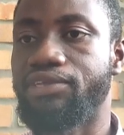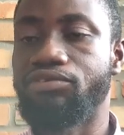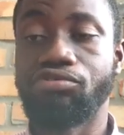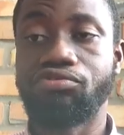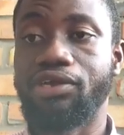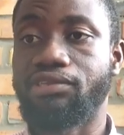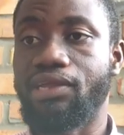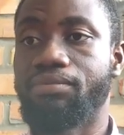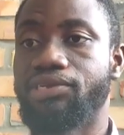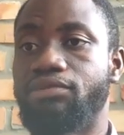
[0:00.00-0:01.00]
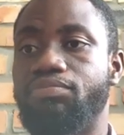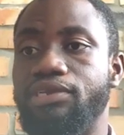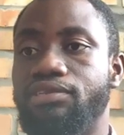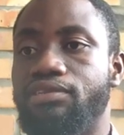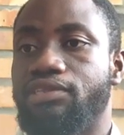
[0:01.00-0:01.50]
He also established the
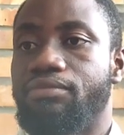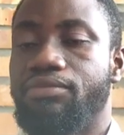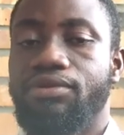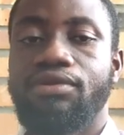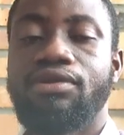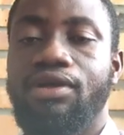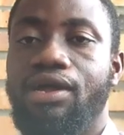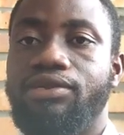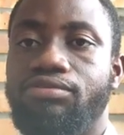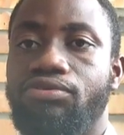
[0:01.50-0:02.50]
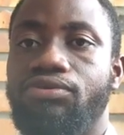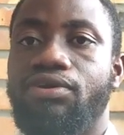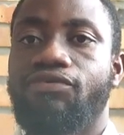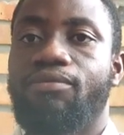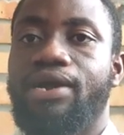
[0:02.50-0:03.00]
police system, and so
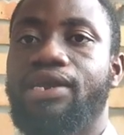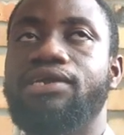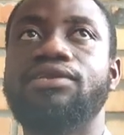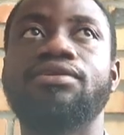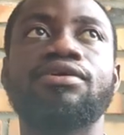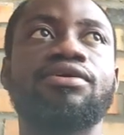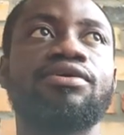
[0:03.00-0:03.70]
for Maclean,